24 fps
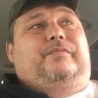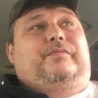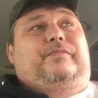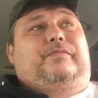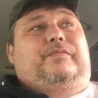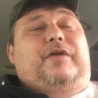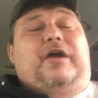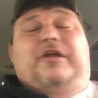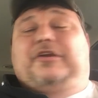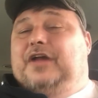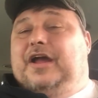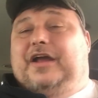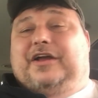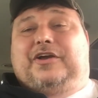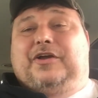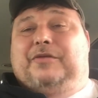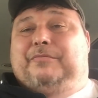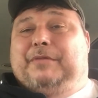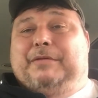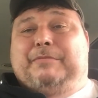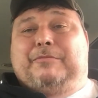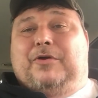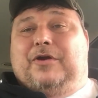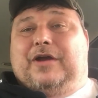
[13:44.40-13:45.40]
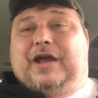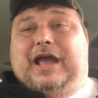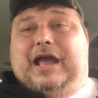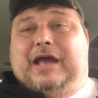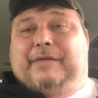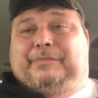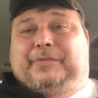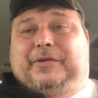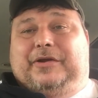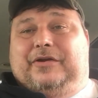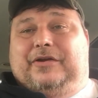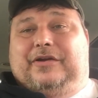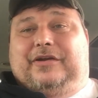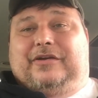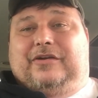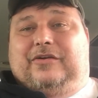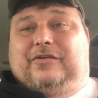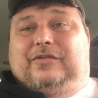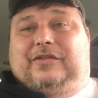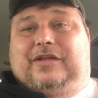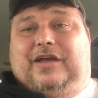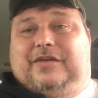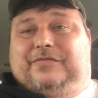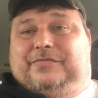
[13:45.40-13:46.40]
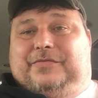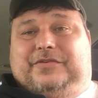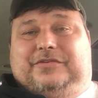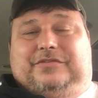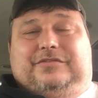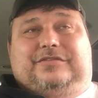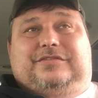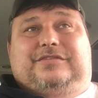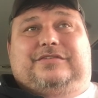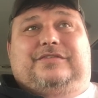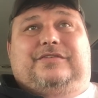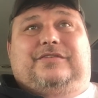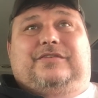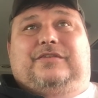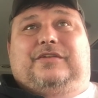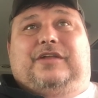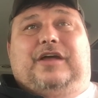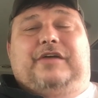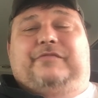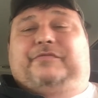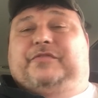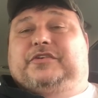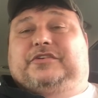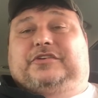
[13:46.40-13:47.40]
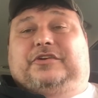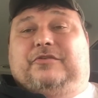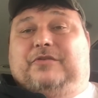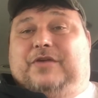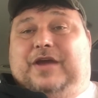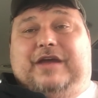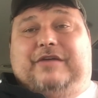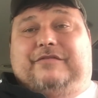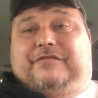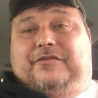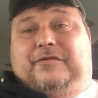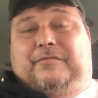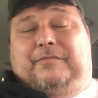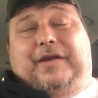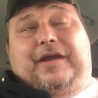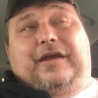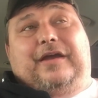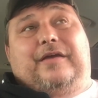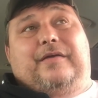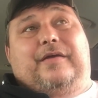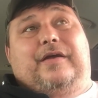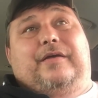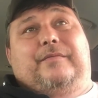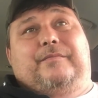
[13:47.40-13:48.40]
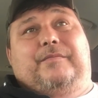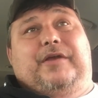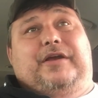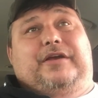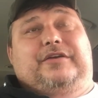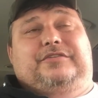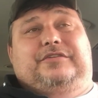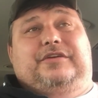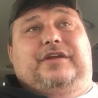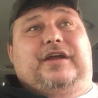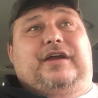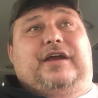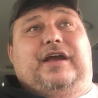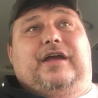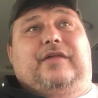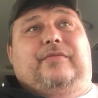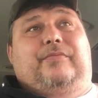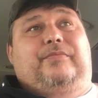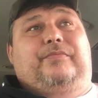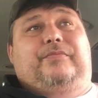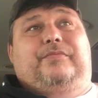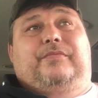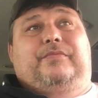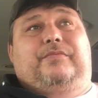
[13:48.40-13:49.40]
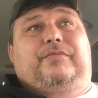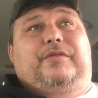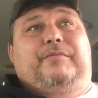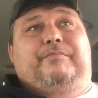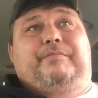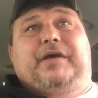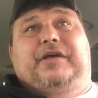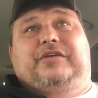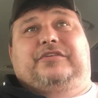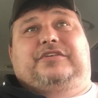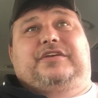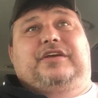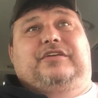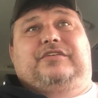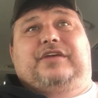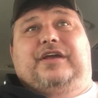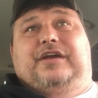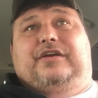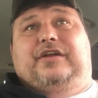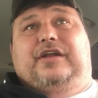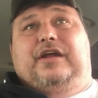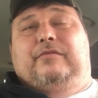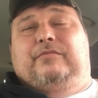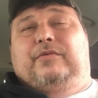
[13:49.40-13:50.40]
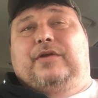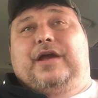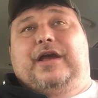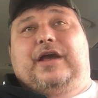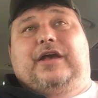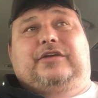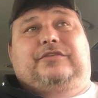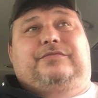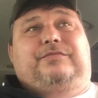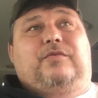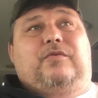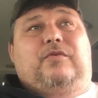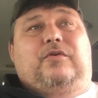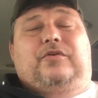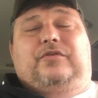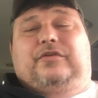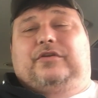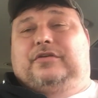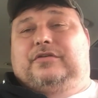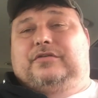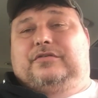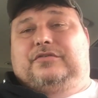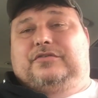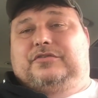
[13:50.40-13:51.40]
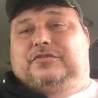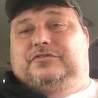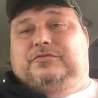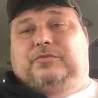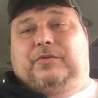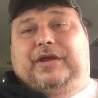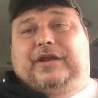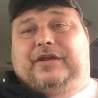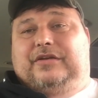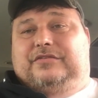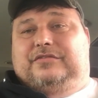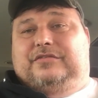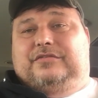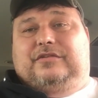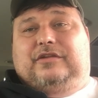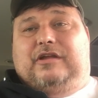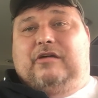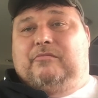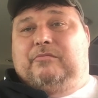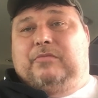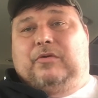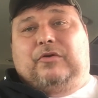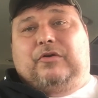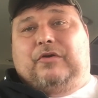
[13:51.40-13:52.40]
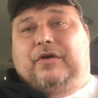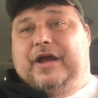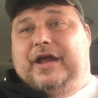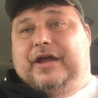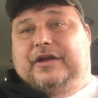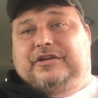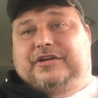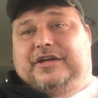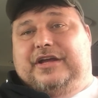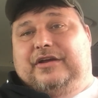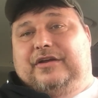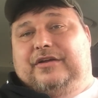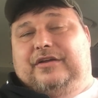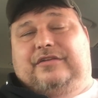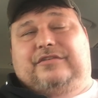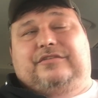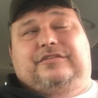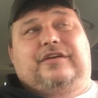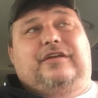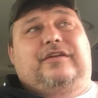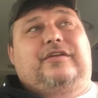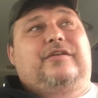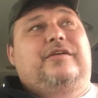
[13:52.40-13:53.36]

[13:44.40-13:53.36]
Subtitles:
I couldn't be more happier. You know, life is great for me. Like I said, I got the best kids I could ever ask for, the sweetest, lovable grandkids.